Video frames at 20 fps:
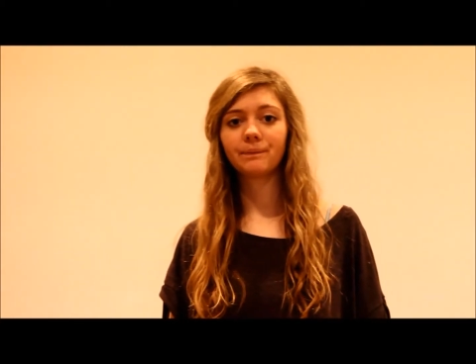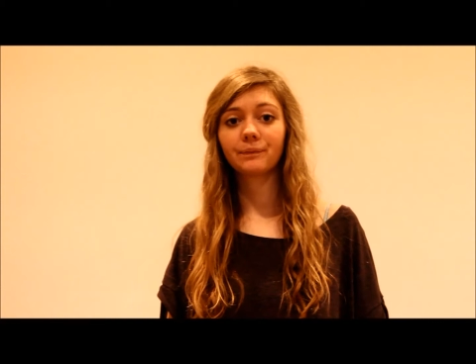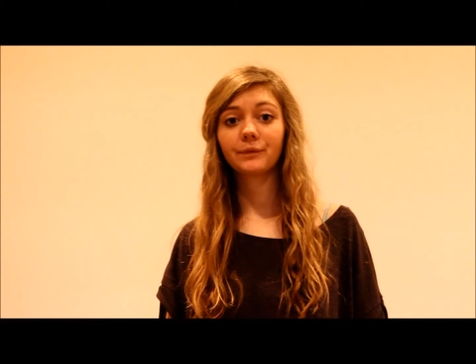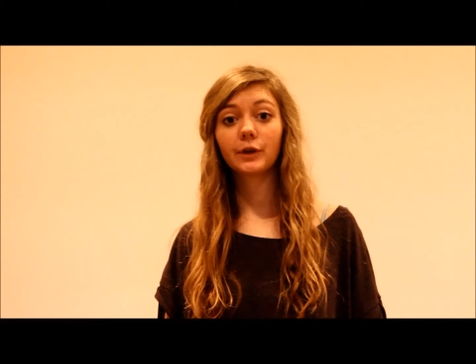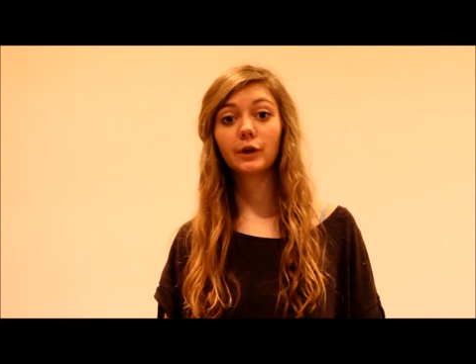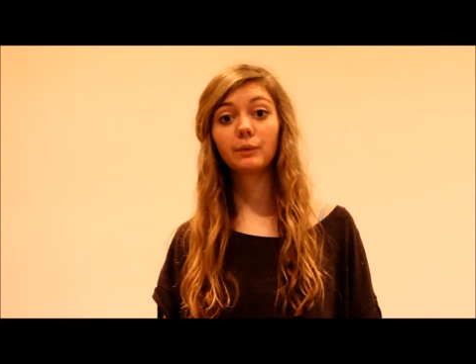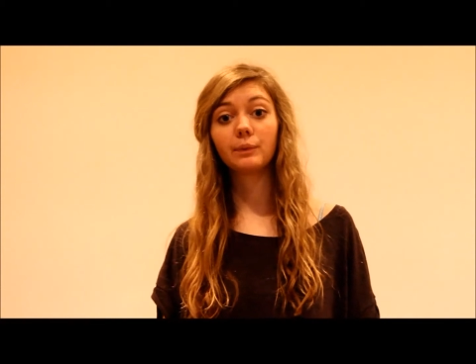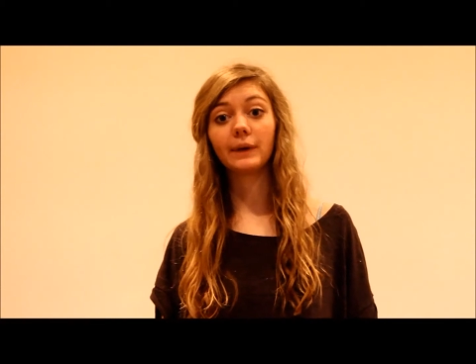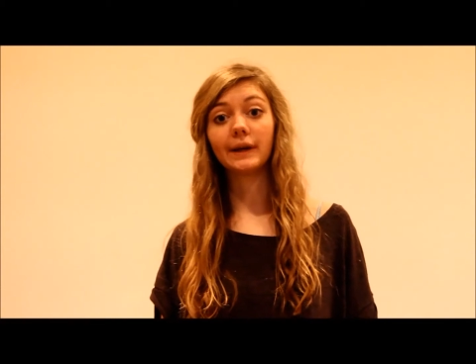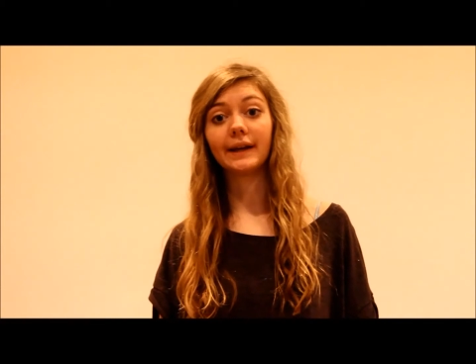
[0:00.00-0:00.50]

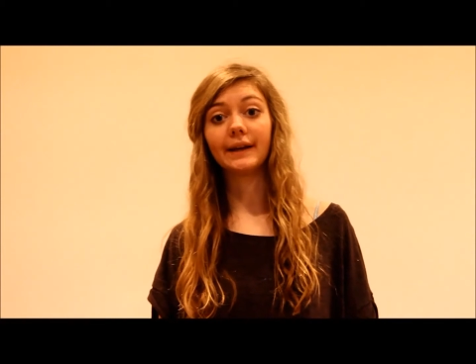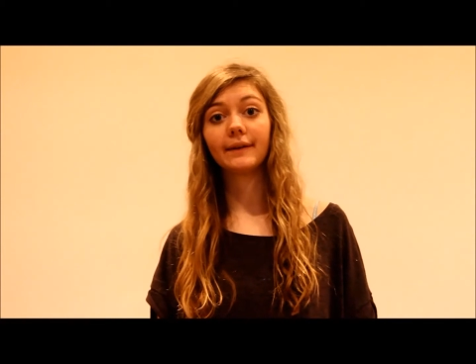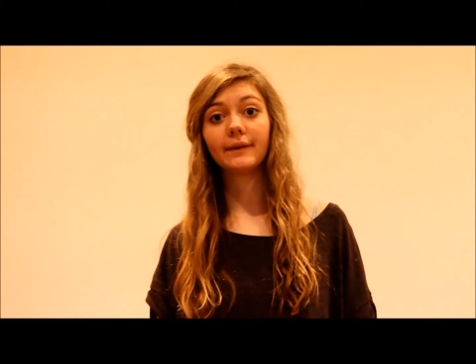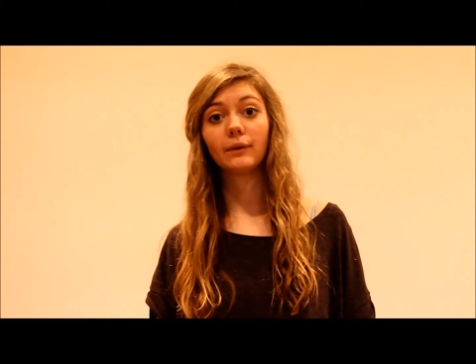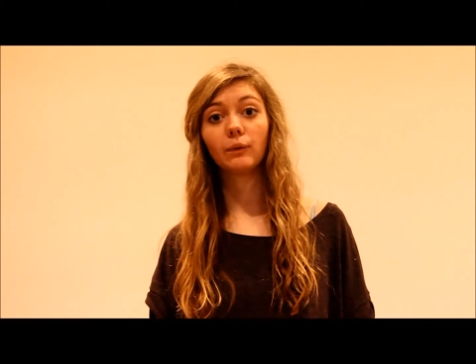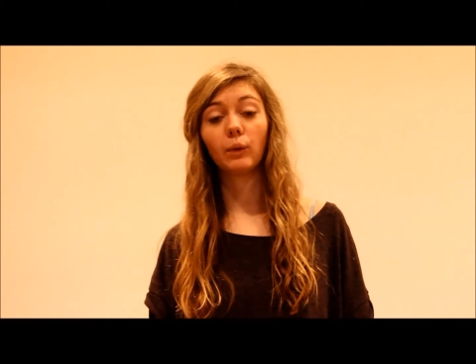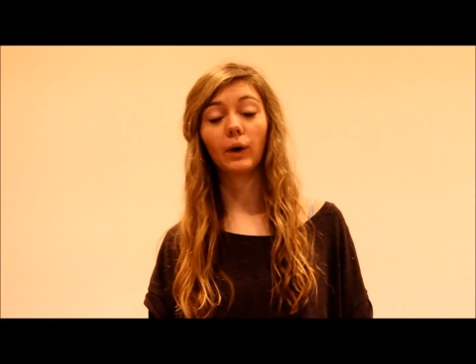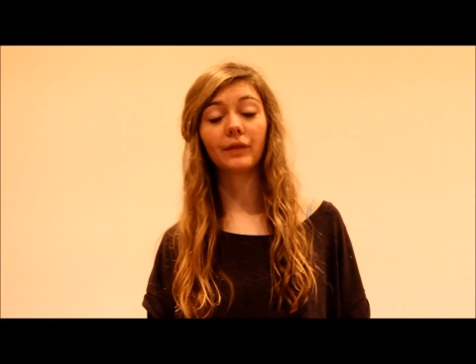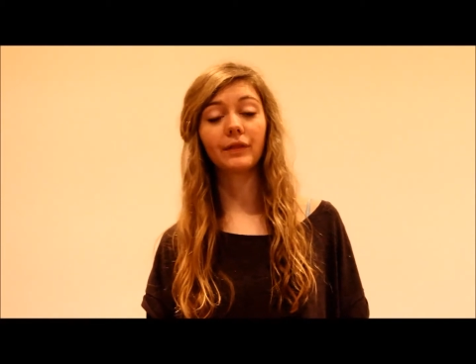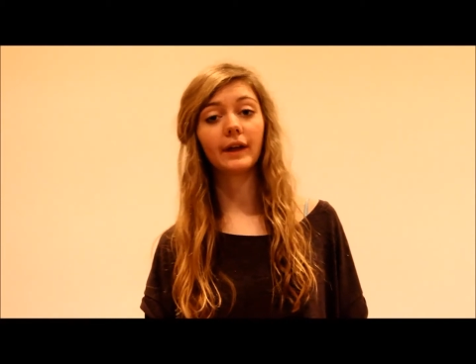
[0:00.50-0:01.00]
could be
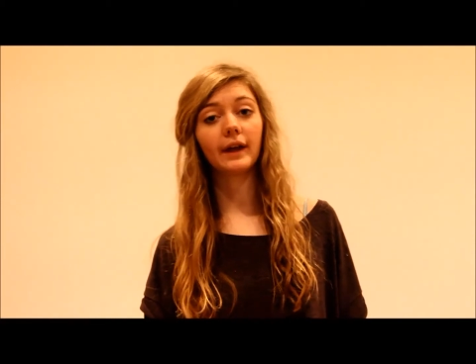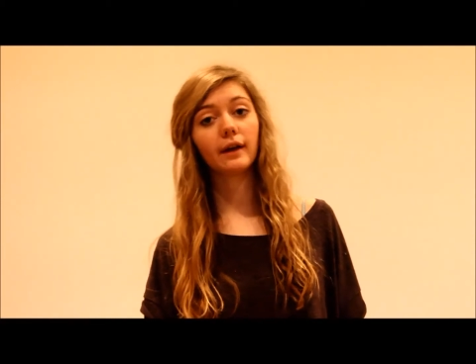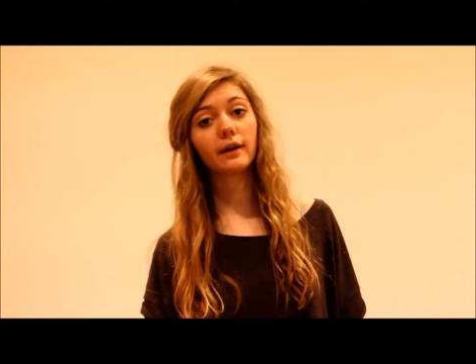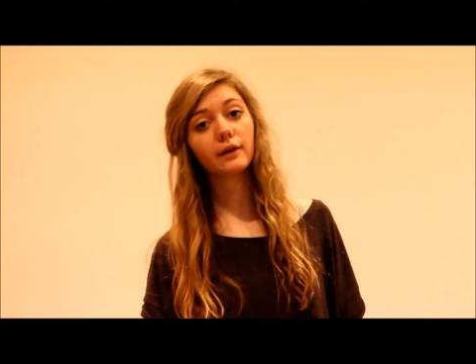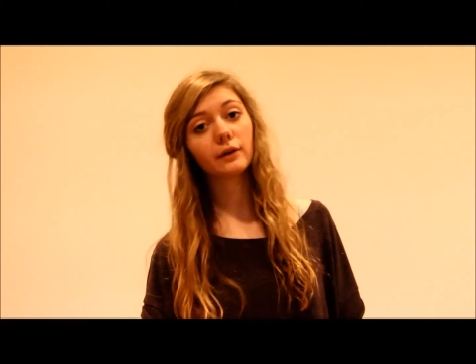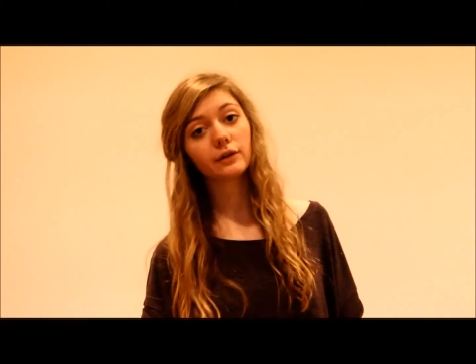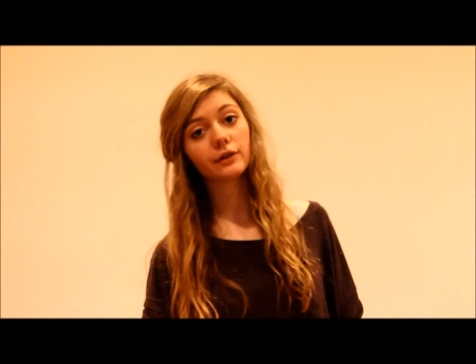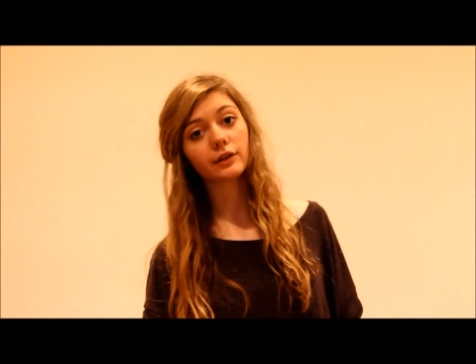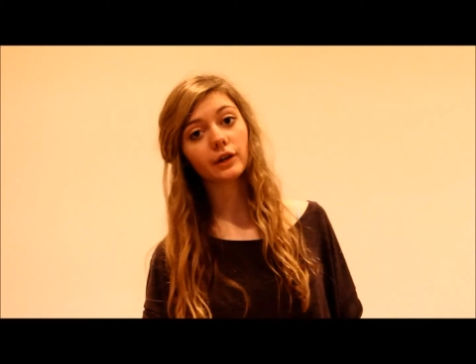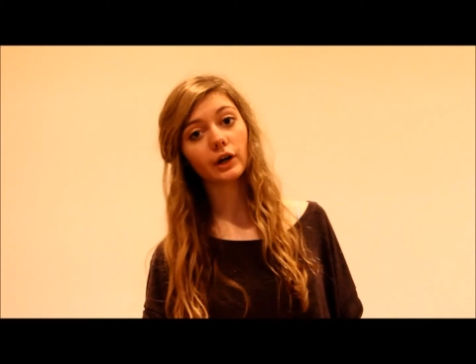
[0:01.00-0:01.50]
what they
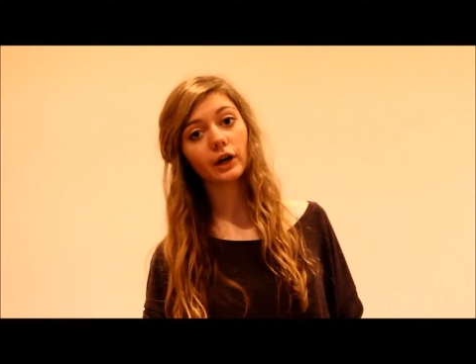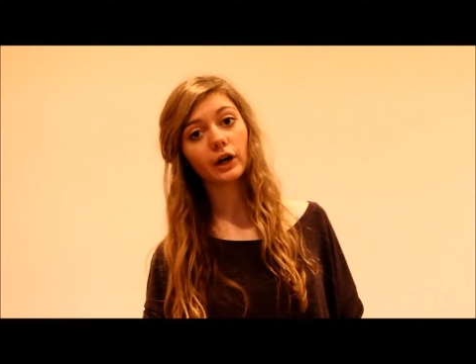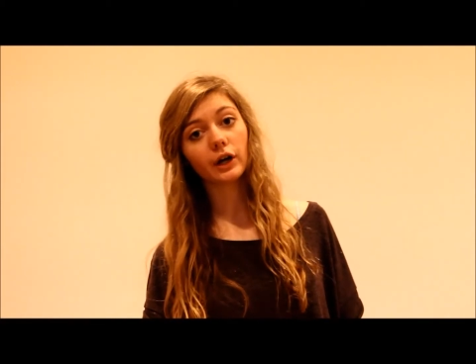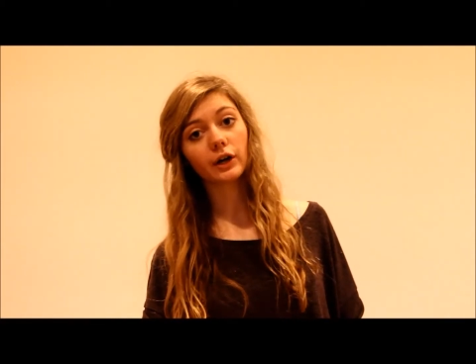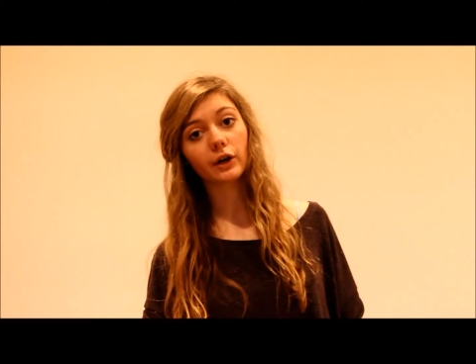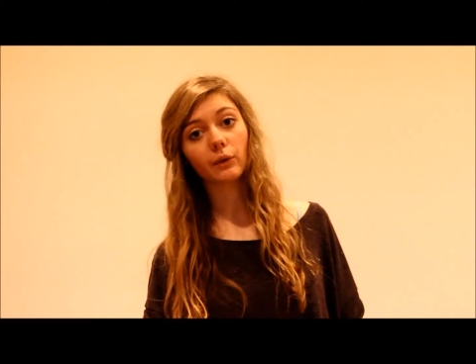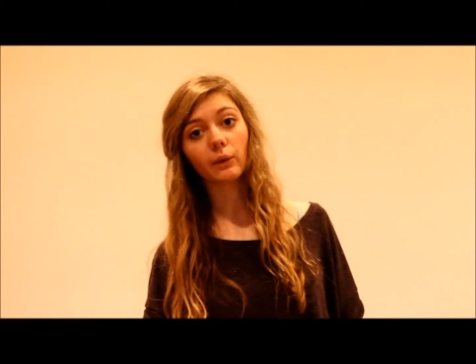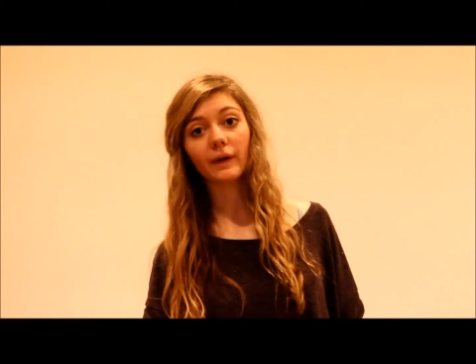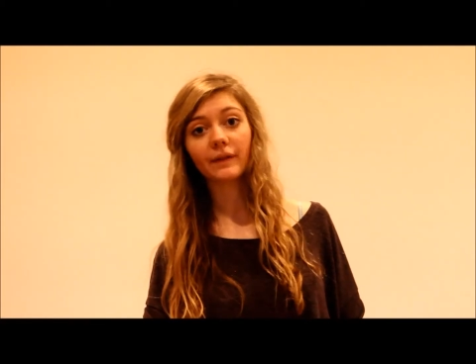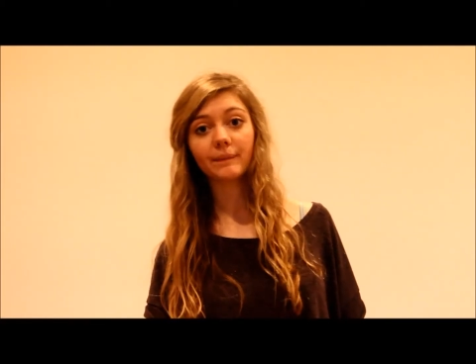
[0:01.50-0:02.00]
understood
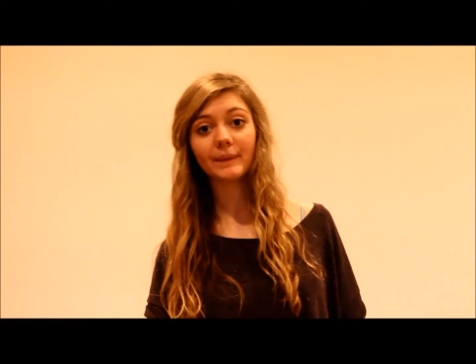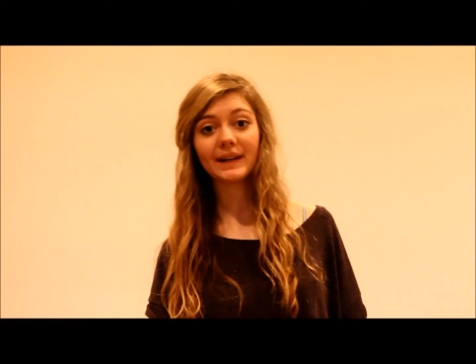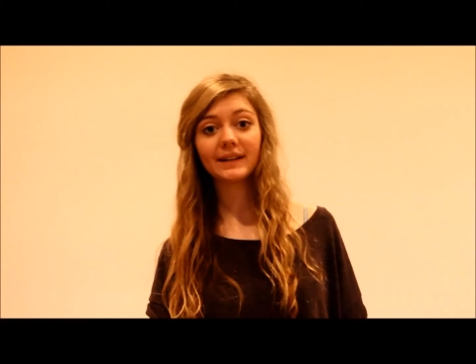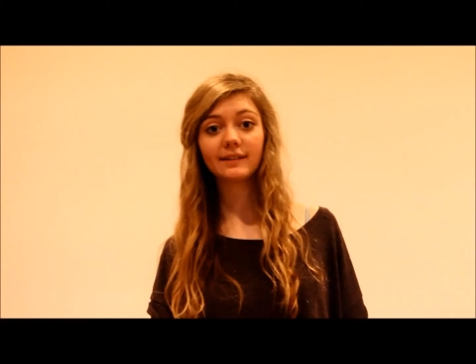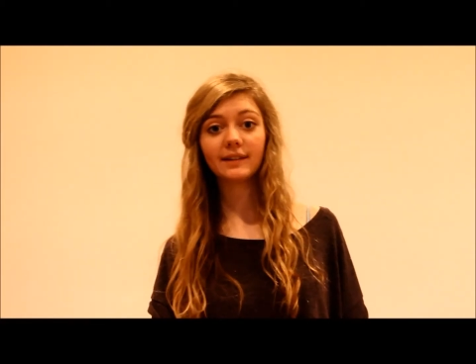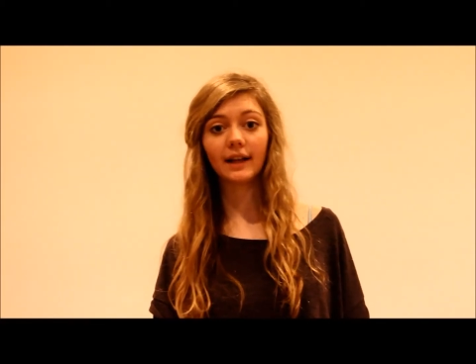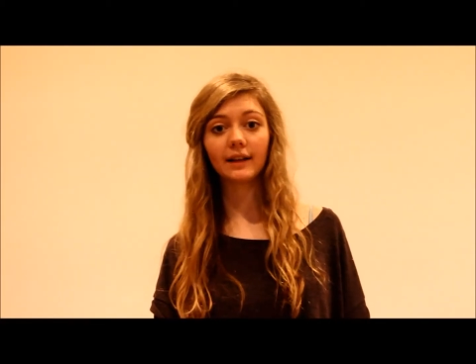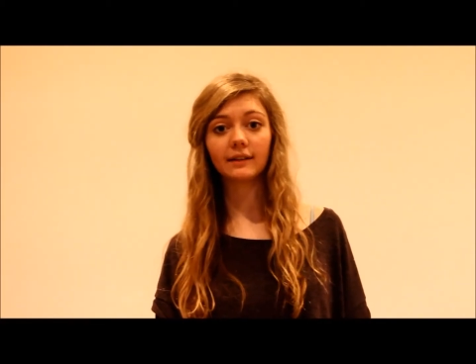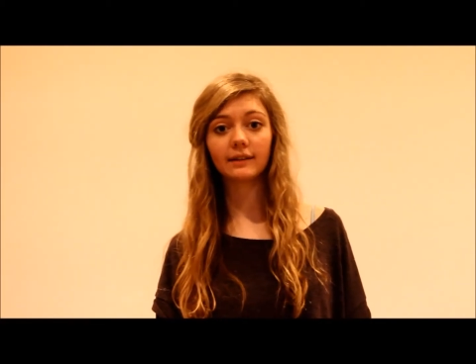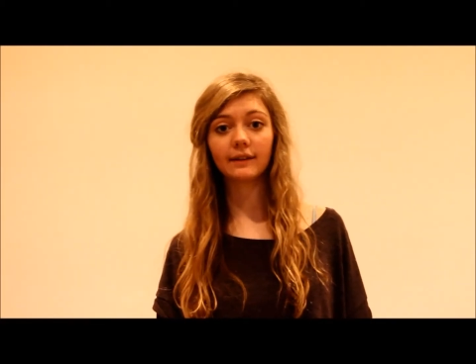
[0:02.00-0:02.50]
or what made
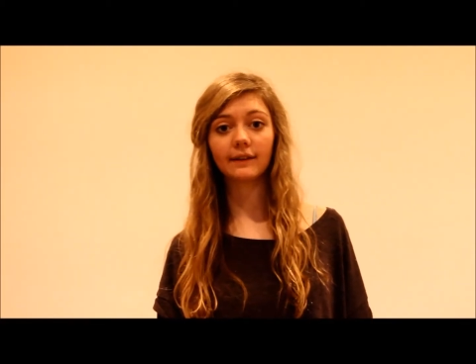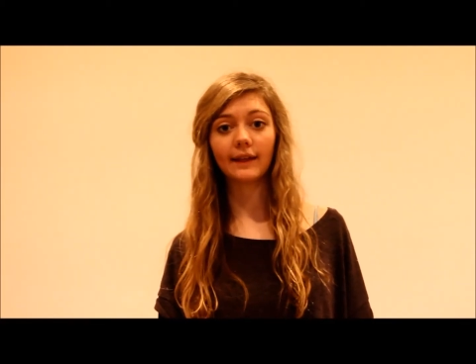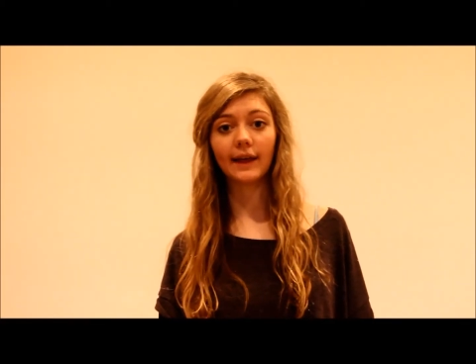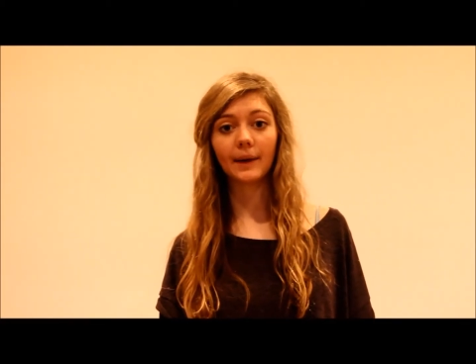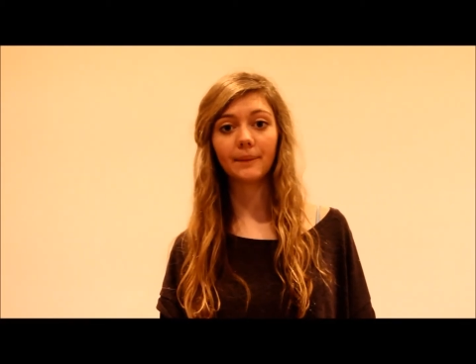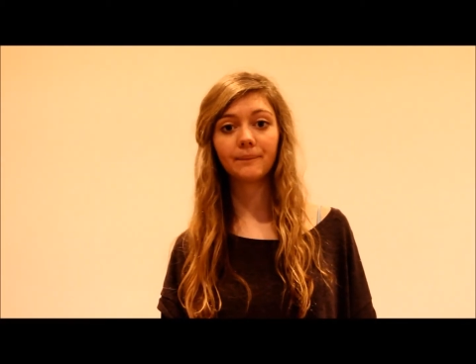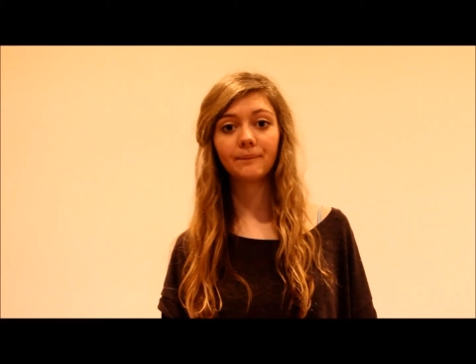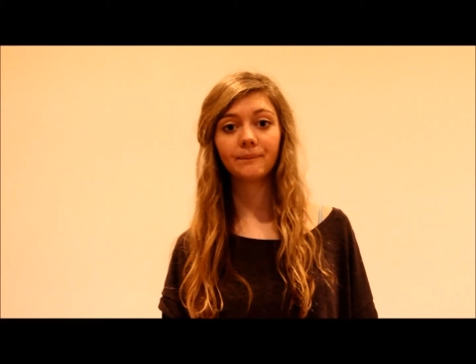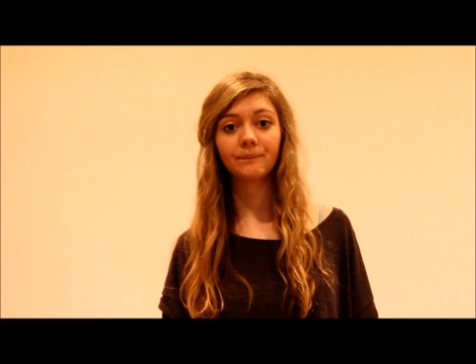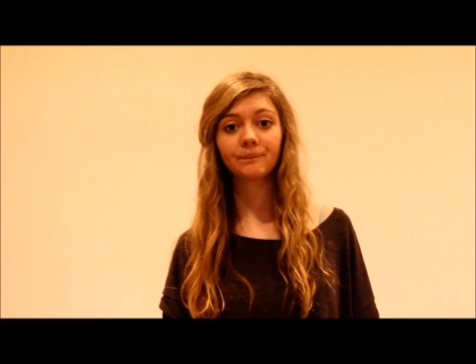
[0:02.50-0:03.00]
sense to
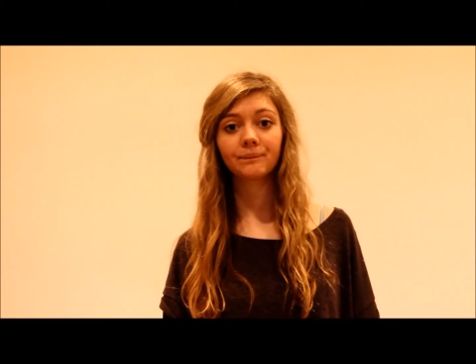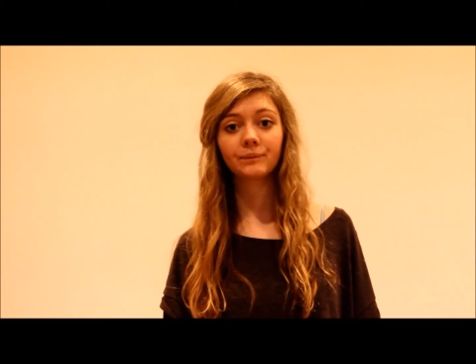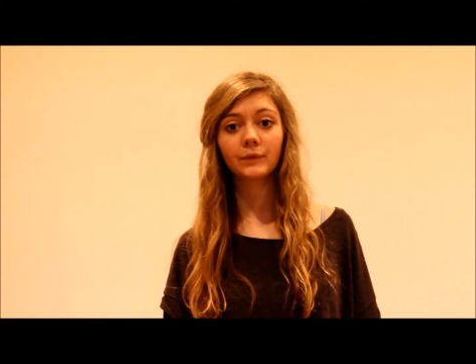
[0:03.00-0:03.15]
them,